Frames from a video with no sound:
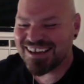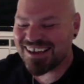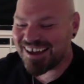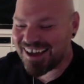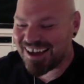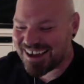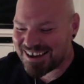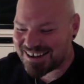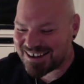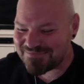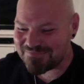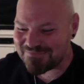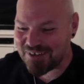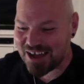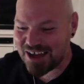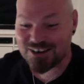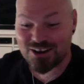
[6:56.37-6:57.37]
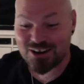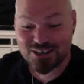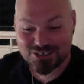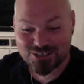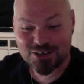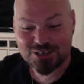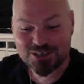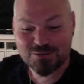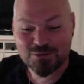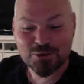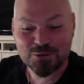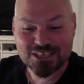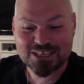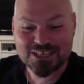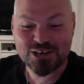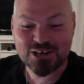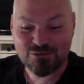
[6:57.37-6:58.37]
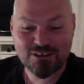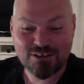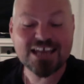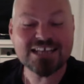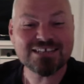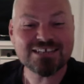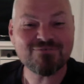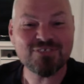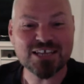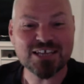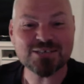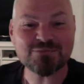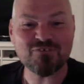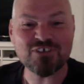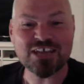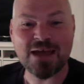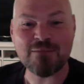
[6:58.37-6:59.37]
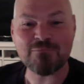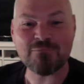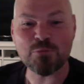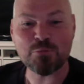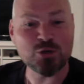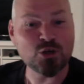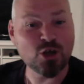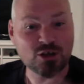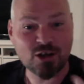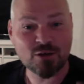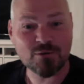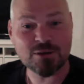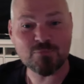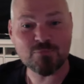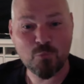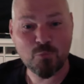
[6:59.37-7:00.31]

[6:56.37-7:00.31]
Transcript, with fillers: of that. Um, and I started doing all these creative things with a camera, but not knowing